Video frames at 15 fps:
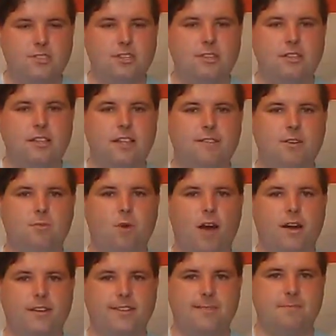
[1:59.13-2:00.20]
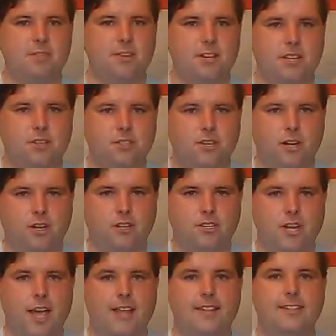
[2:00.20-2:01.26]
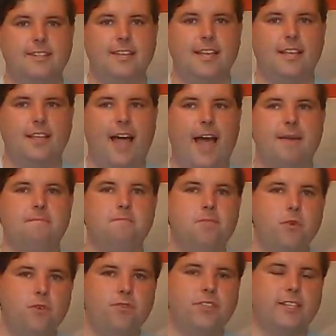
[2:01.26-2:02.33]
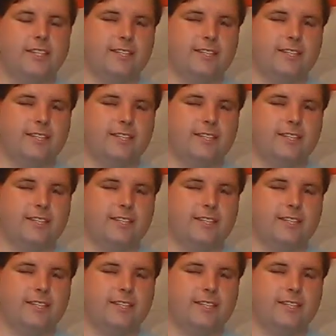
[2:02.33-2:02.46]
to Living Water Community Church until I moved to